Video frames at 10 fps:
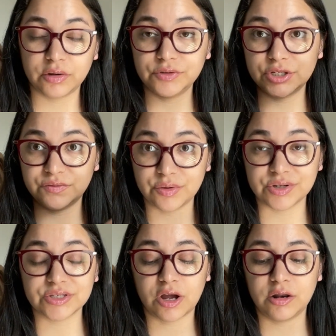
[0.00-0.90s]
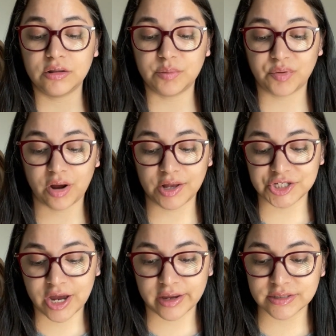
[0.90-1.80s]
to focus on the
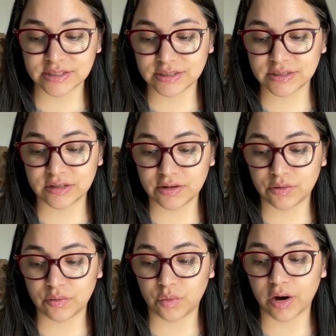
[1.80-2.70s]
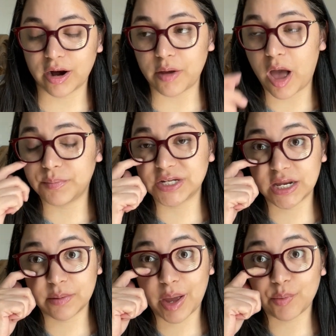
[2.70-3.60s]
projects or
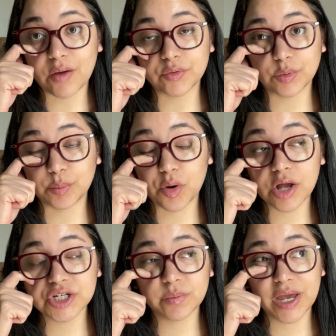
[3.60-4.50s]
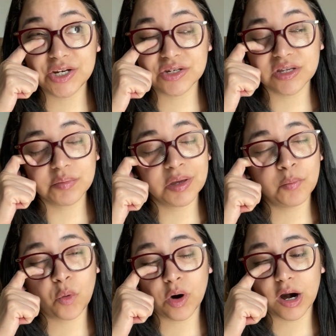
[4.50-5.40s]
updating my Ravelry project pages a bit
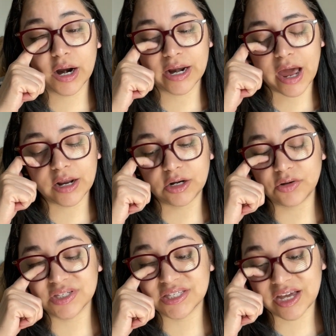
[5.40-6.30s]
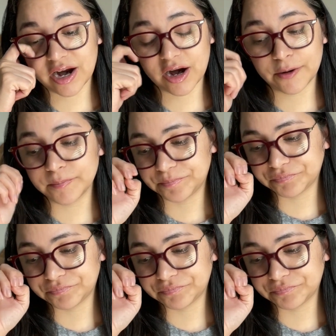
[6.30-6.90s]
more and adding notes there.